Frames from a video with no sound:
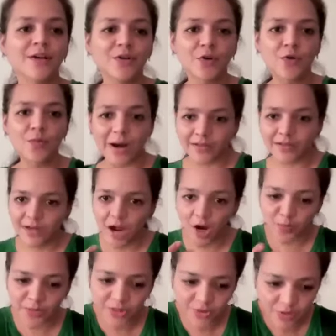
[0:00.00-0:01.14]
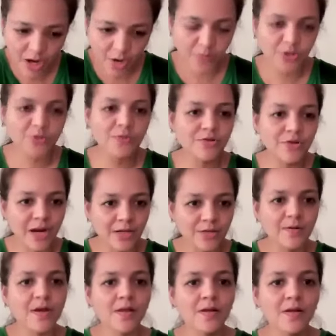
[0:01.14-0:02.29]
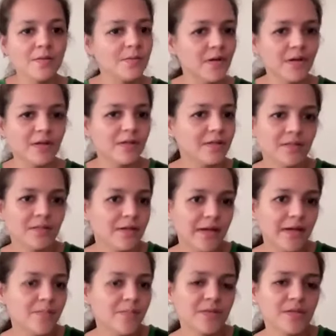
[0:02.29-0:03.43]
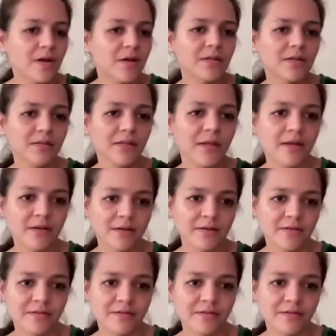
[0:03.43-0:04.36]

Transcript: no matter how much we try to help, the help is not there.